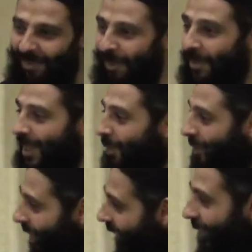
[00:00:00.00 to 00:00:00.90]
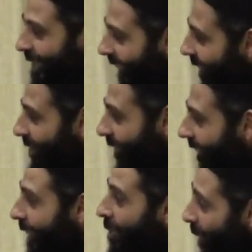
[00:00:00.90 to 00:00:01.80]
some people say, but marriage is half.
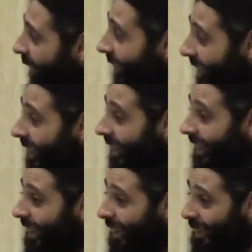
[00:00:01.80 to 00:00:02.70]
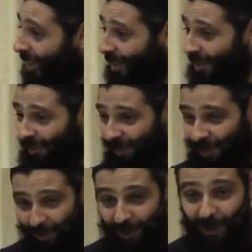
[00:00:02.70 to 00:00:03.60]
Guess what? If,
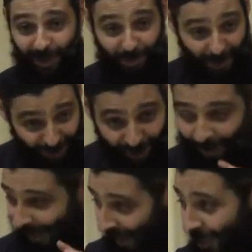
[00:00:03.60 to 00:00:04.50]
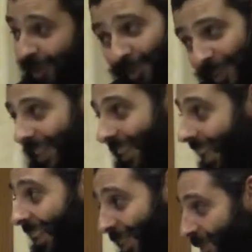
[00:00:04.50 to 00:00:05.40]
if you want a peaceful marriage, you need
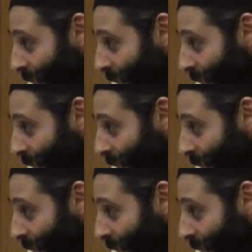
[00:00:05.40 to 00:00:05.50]
that